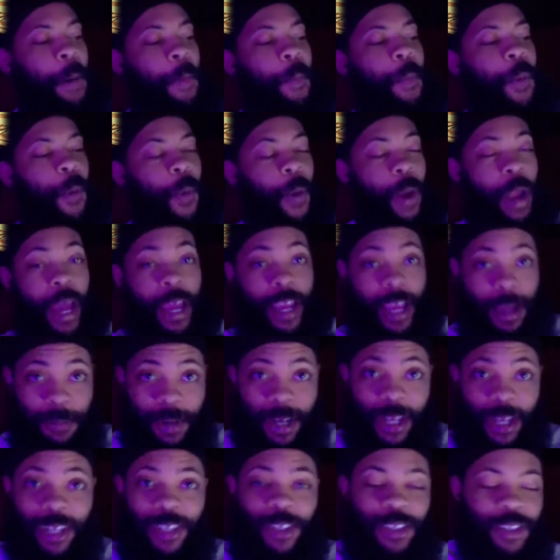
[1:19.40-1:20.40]
what I
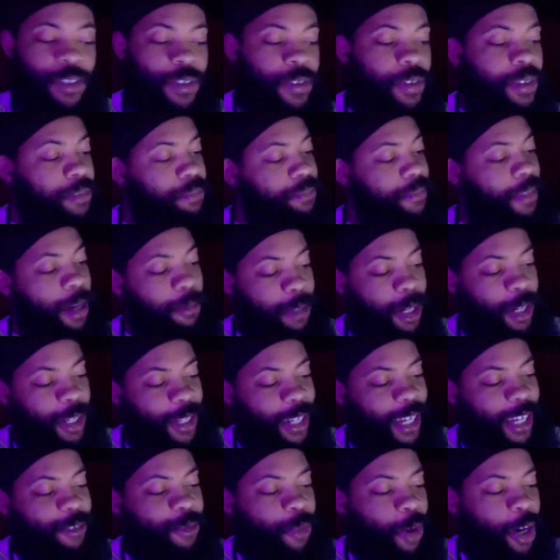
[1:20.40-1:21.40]
am gonna do, I'm gonna
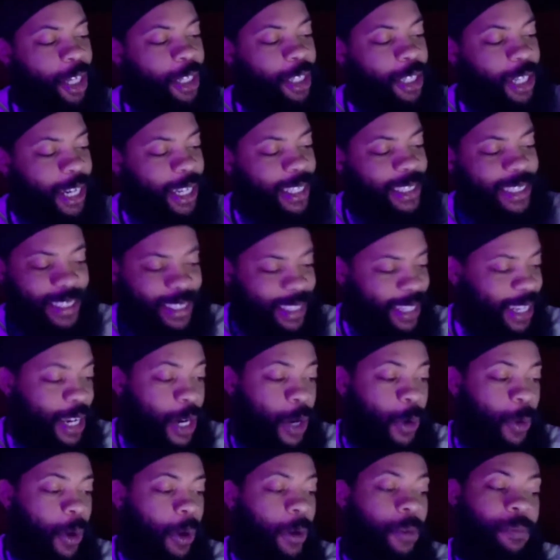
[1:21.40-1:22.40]
look at what he does as a
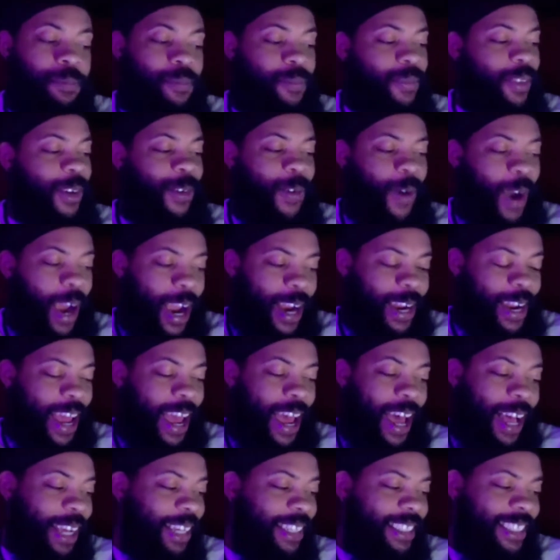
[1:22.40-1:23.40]
hero. And right
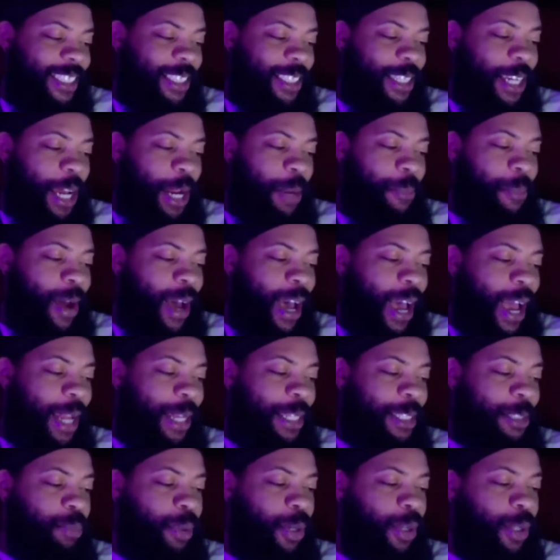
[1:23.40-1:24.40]
now, standing behind
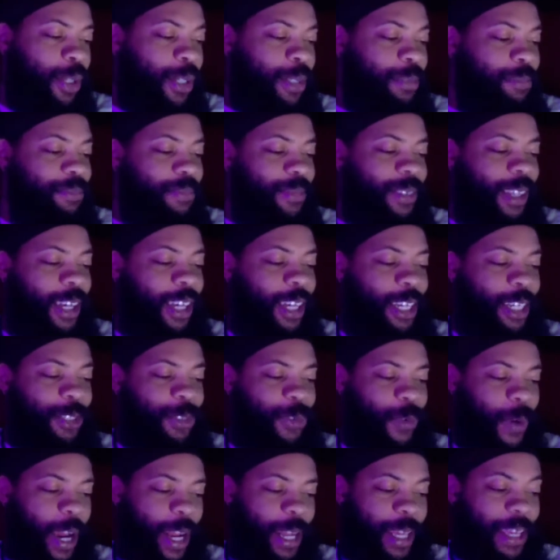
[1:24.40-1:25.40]
this pillar,
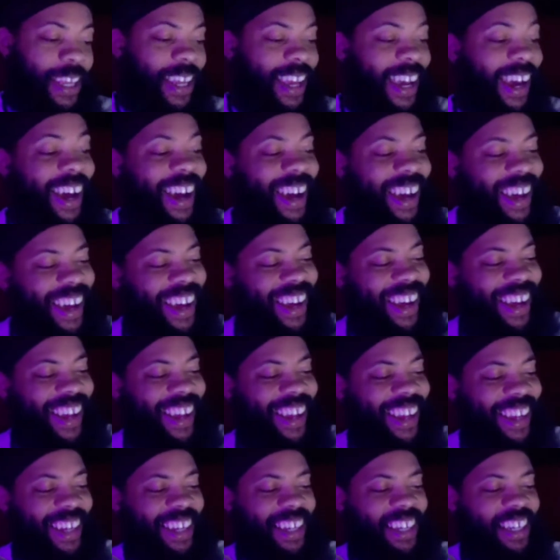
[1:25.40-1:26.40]
he's ready.
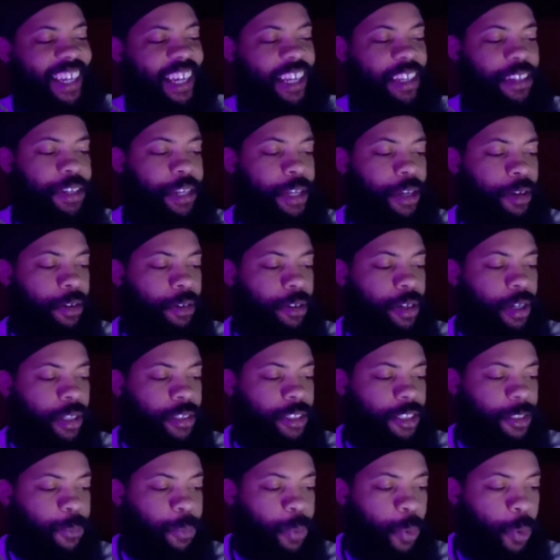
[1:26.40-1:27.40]
A nail gun
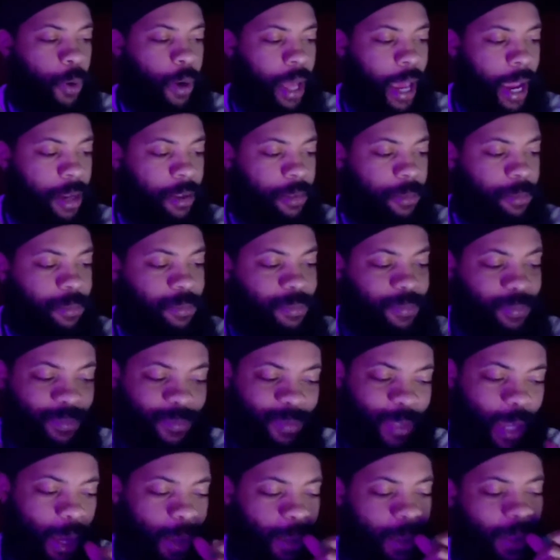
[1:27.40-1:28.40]
support item?
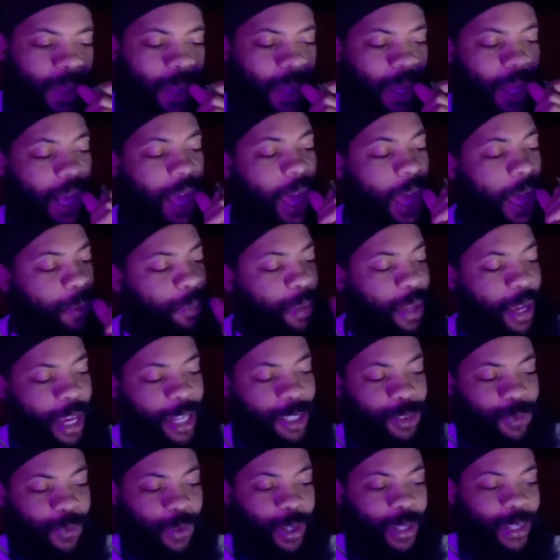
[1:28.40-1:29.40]

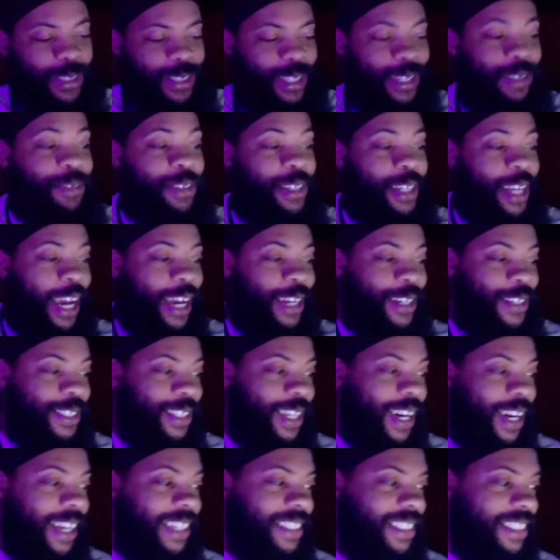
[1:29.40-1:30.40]
That's relatively dangerous,
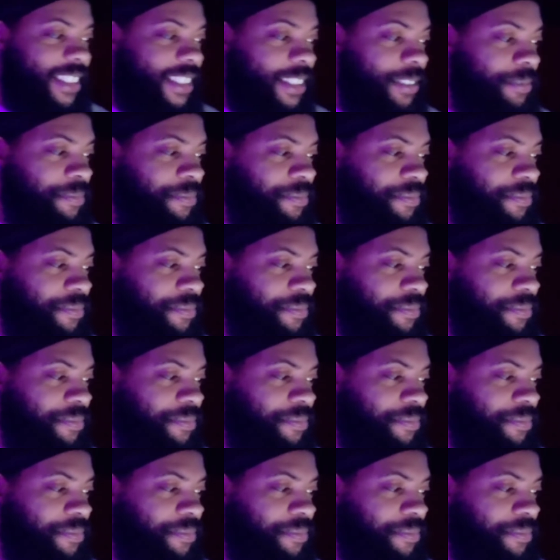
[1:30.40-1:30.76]
honestly.